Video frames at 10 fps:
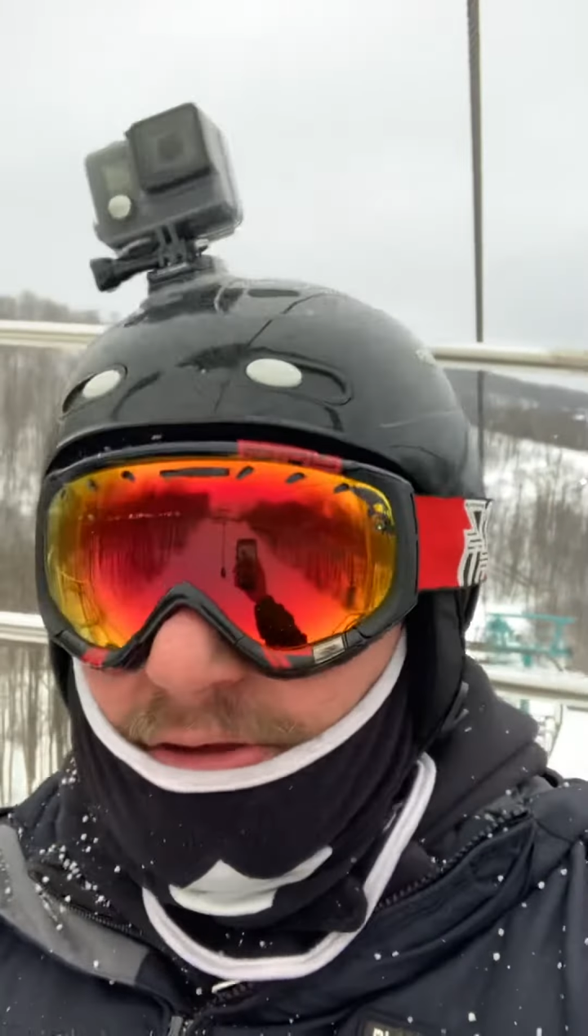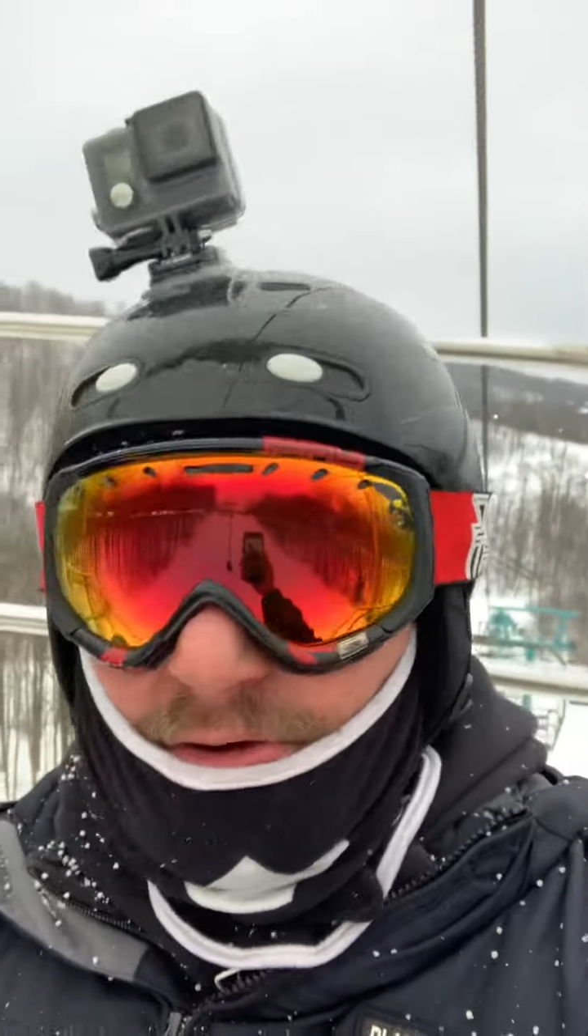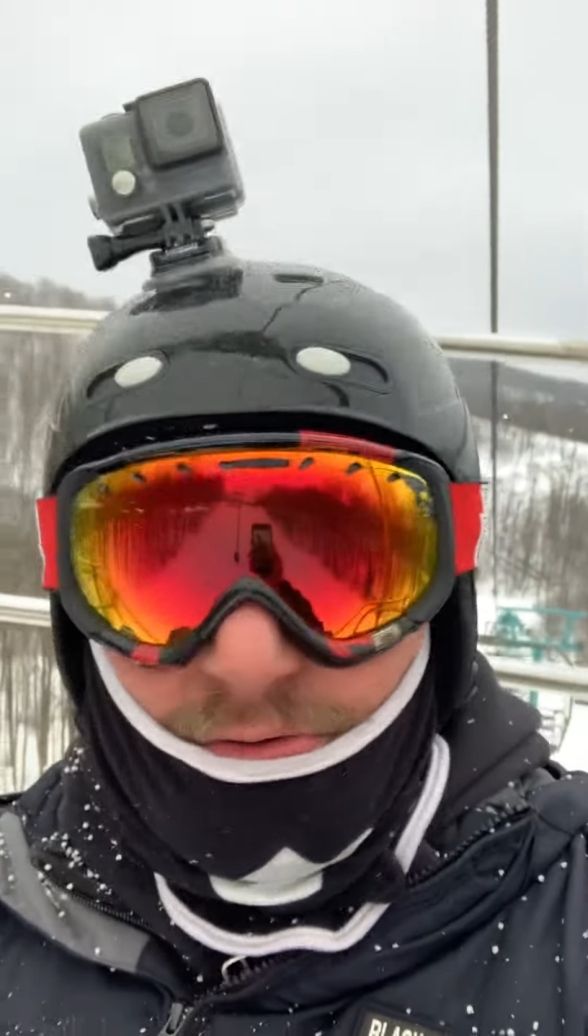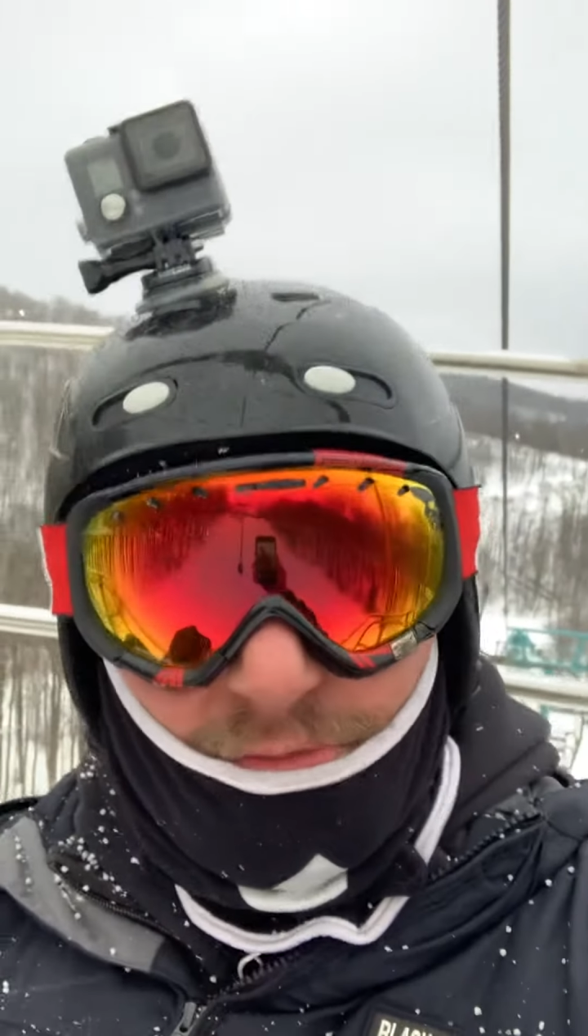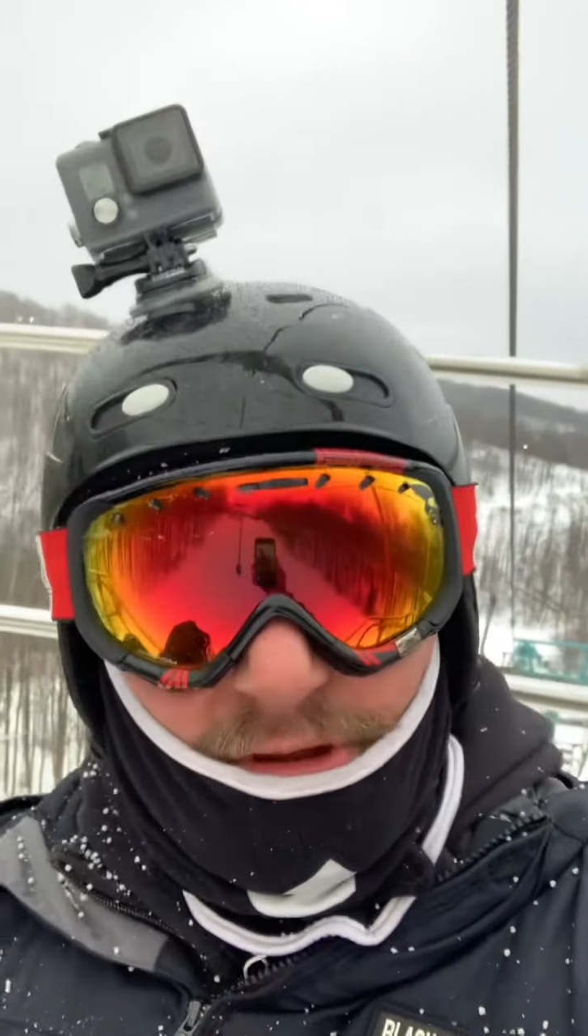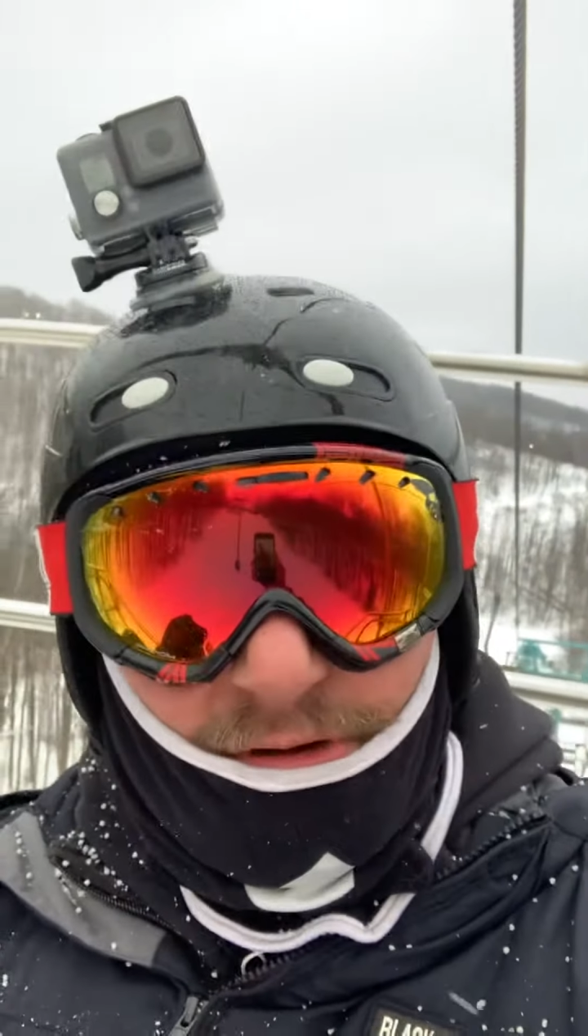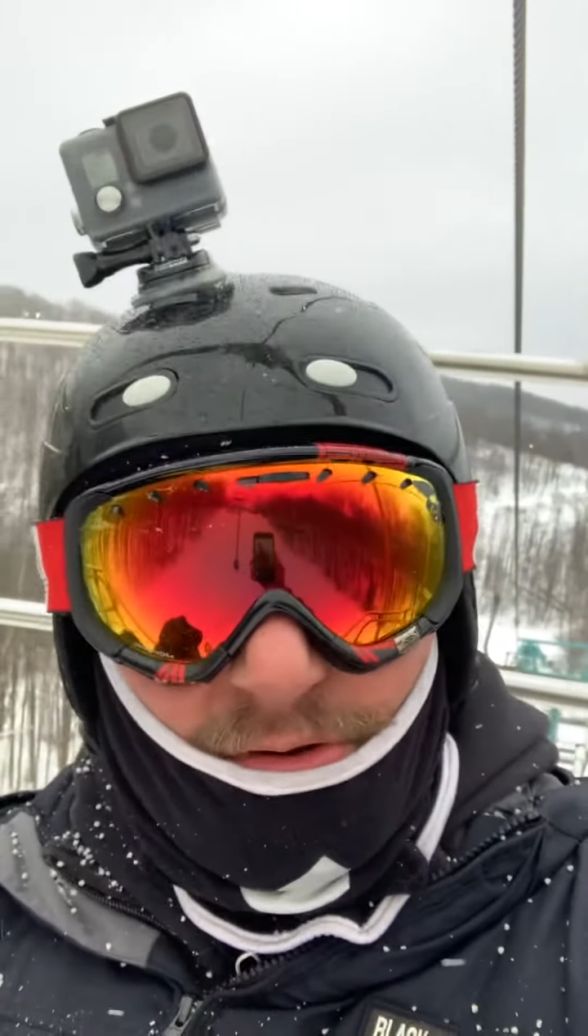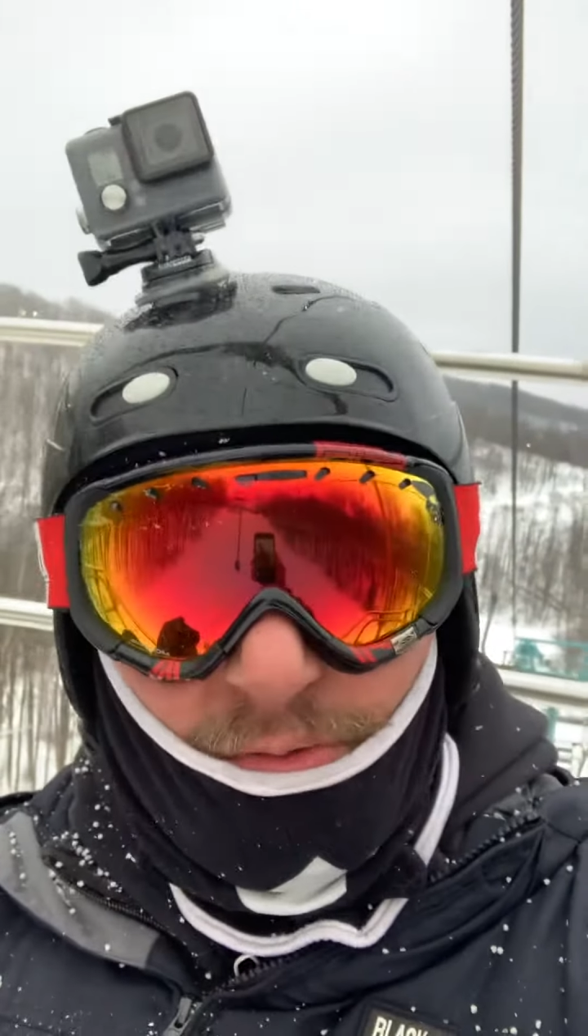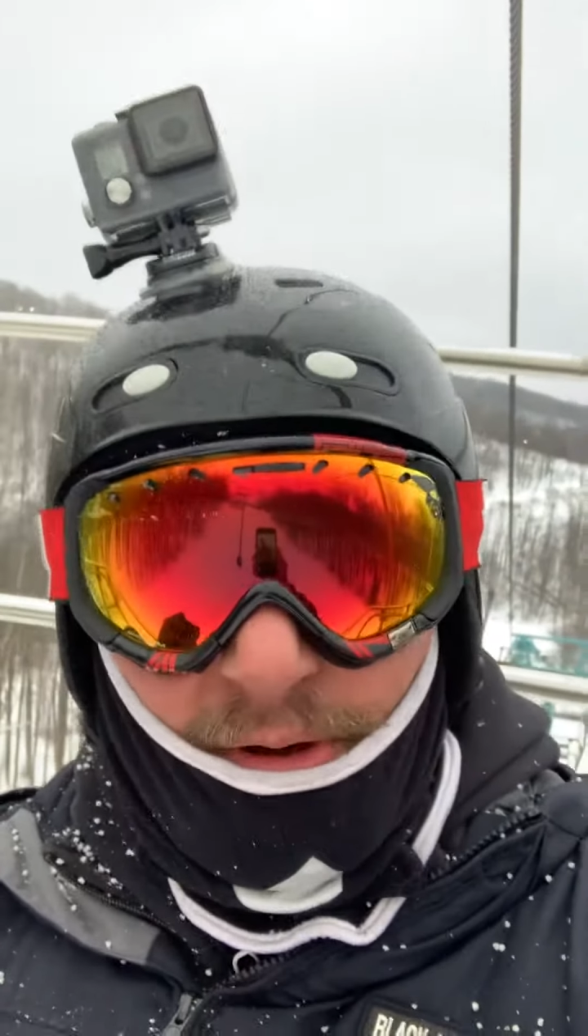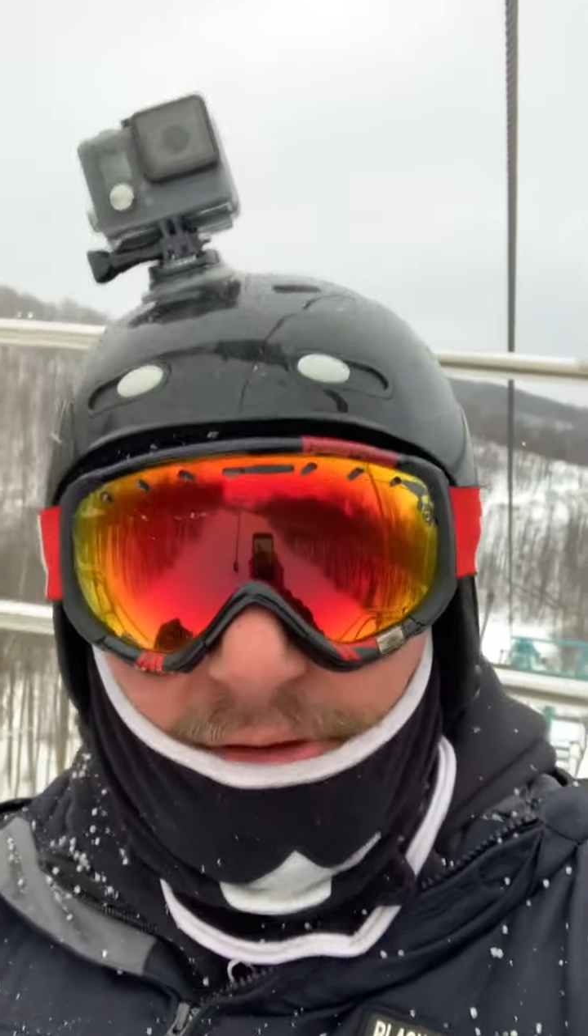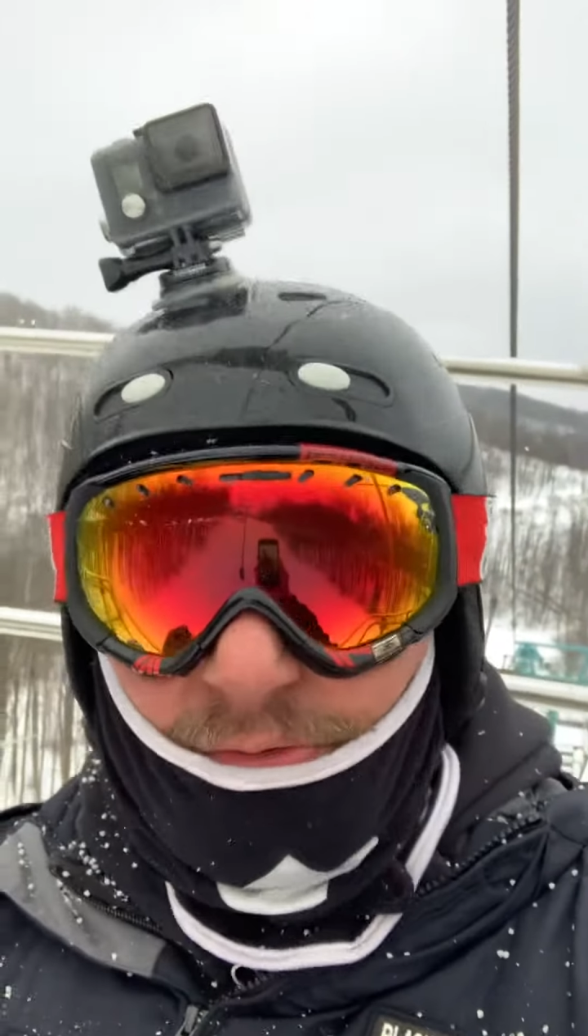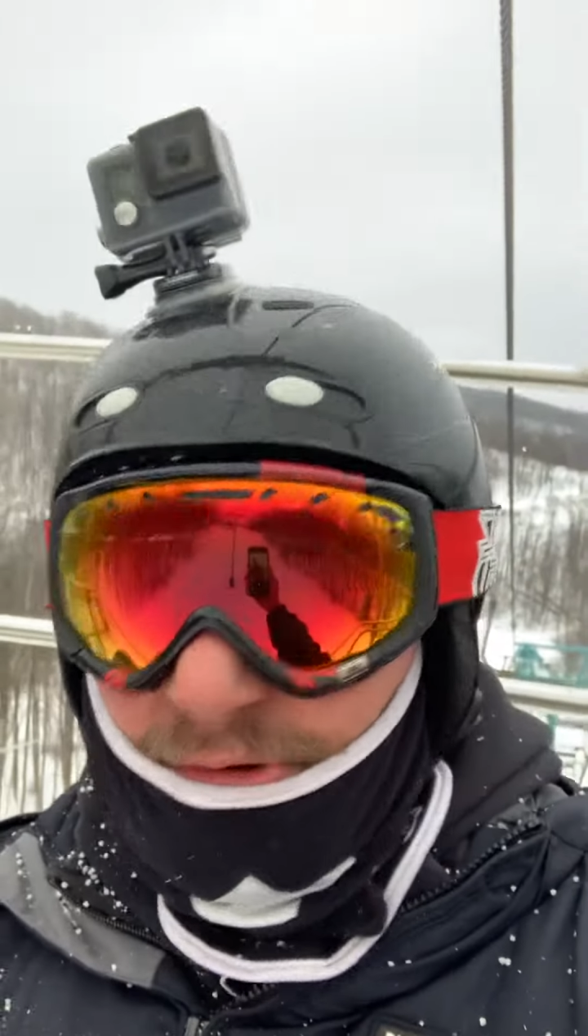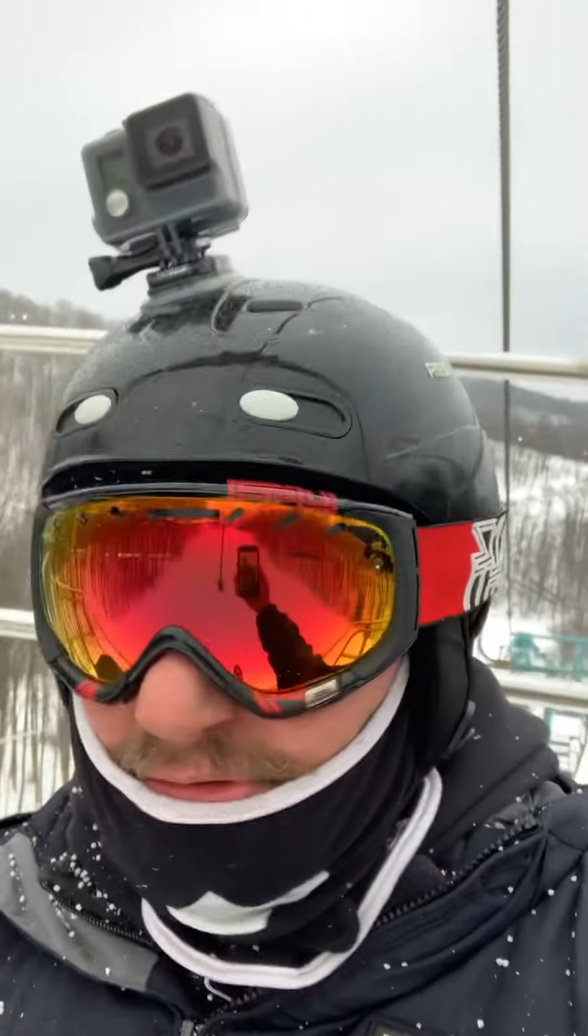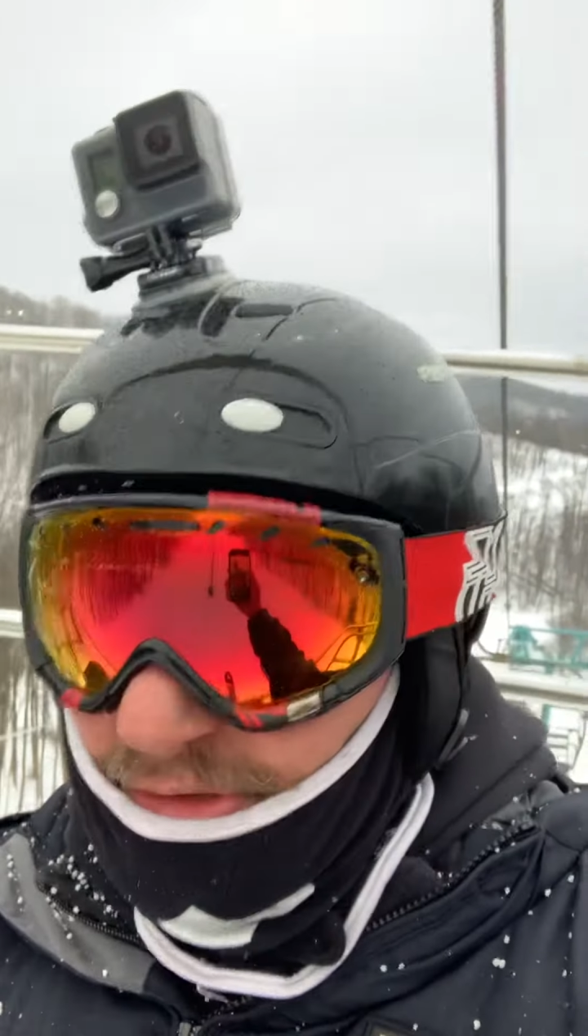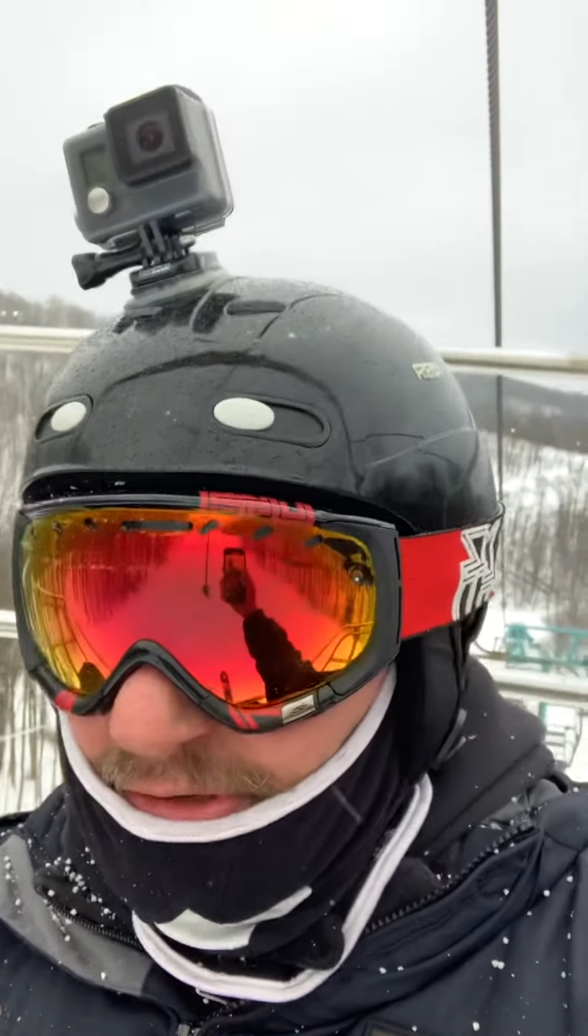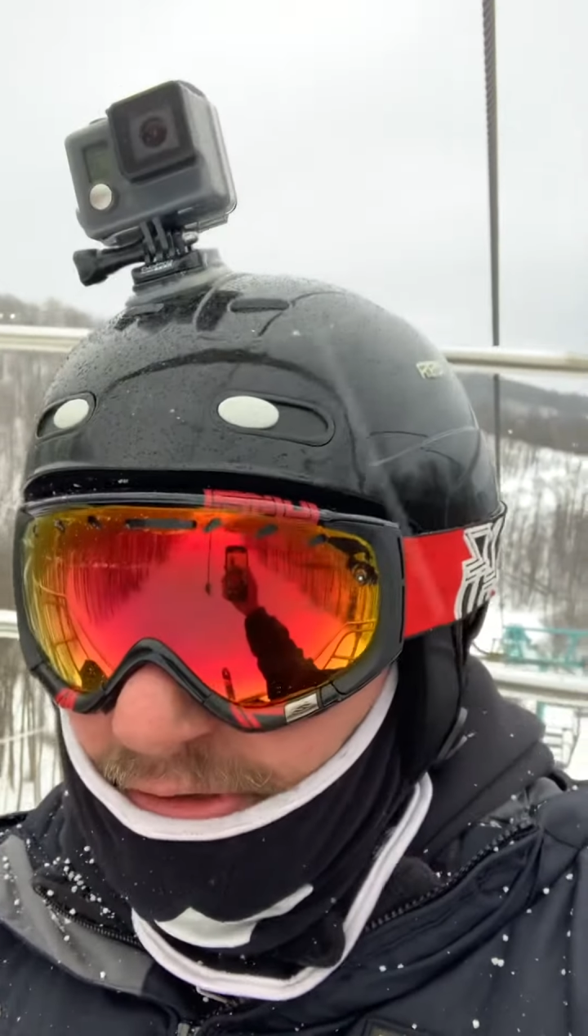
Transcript: Go green, go Wineworks,